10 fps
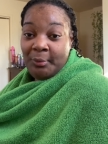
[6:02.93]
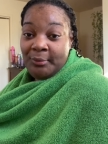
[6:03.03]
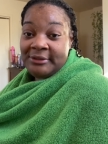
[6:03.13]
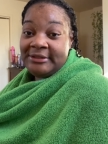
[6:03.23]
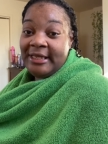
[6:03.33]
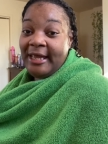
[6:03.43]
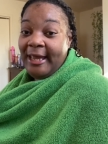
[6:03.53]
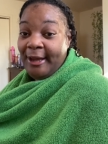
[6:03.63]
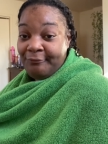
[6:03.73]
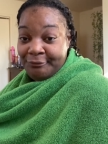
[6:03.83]
was
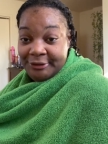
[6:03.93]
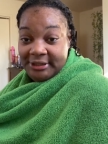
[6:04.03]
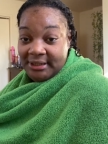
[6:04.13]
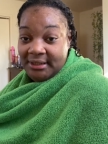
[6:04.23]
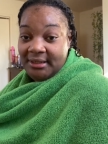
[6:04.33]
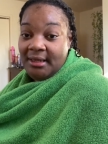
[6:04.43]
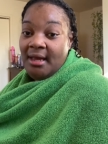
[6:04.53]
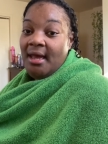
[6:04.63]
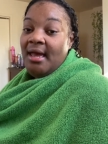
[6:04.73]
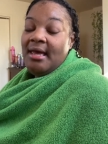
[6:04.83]
everything,
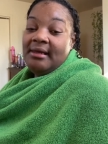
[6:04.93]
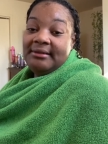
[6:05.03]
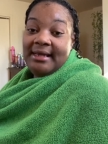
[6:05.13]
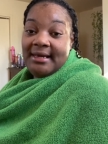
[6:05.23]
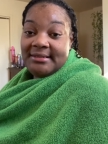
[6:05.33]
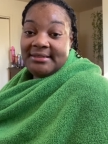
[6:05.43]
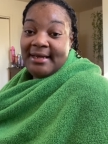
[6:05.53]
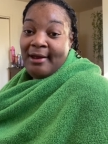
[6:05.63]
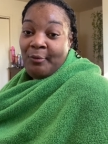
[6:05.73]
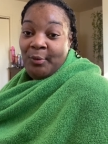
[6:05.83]
that
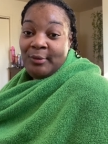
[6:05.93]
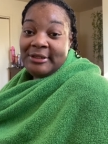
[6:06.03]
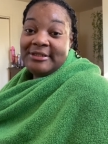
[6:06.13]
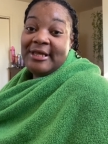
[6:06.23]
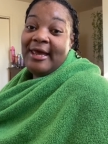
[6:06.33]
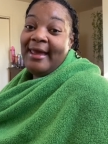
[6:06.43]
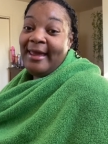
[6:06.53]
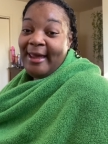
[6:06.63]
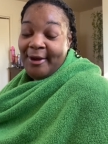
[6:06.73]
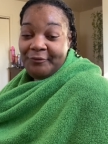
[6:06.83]
shower was
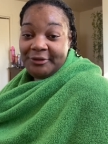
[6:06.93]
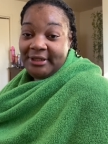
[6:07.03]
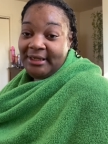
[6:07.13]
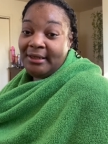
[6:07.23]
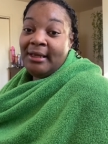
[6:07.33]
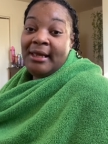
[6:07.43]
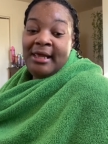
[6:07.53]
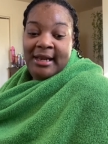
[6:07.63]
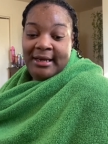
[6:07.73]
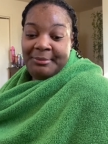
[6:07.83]
everything.
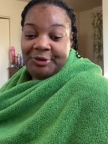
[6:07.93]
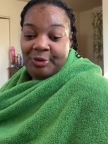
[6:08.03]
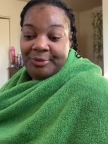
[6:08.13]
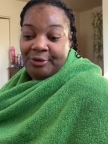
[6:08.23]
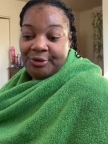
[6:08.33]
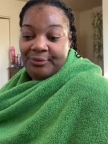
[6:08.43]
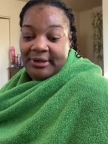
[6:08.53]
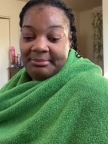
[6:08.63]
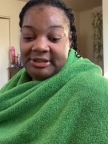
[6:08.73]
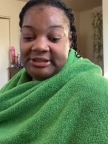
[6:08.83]
Let me throw me on a
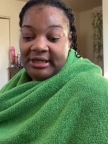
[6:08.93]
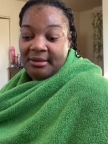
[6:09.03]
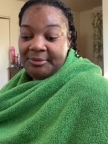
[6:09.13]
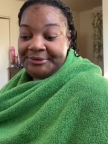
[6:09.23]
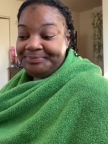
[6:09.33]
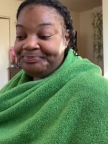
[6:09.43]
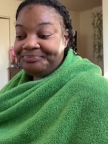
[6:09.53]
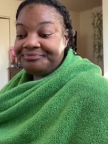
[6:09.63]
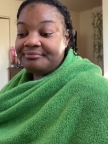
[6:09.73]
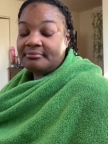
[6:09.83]
quick pajama
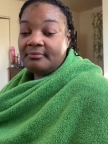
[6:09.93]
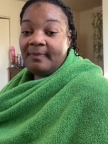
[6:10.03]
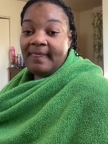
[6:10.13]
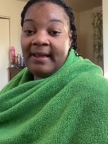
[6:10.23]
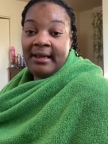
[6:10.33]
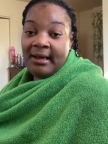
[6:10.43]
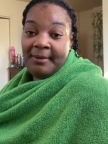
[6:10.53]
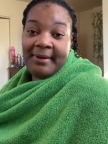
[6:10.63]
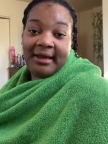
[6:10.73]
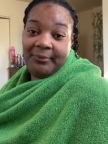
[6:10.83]
and come
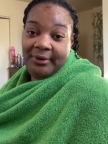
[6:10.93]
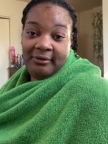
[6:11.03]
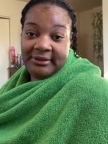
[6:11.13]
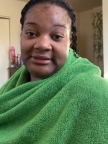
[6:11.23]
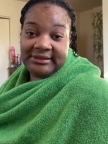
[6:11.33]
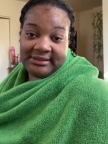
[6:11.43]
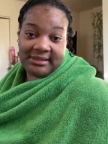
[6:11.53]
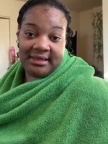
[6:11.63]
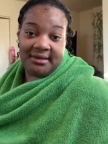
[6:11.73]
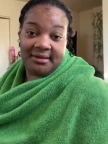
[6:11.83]
back and we're going to get to the
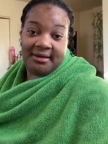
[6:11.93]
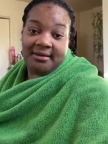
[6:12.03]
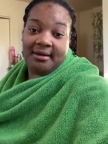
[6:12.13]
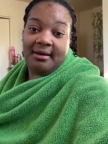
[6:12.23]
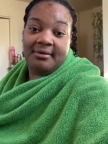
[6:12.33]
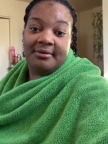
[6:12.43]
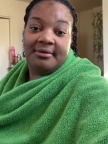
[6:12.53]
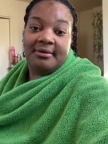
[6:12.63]
skincare, y'all.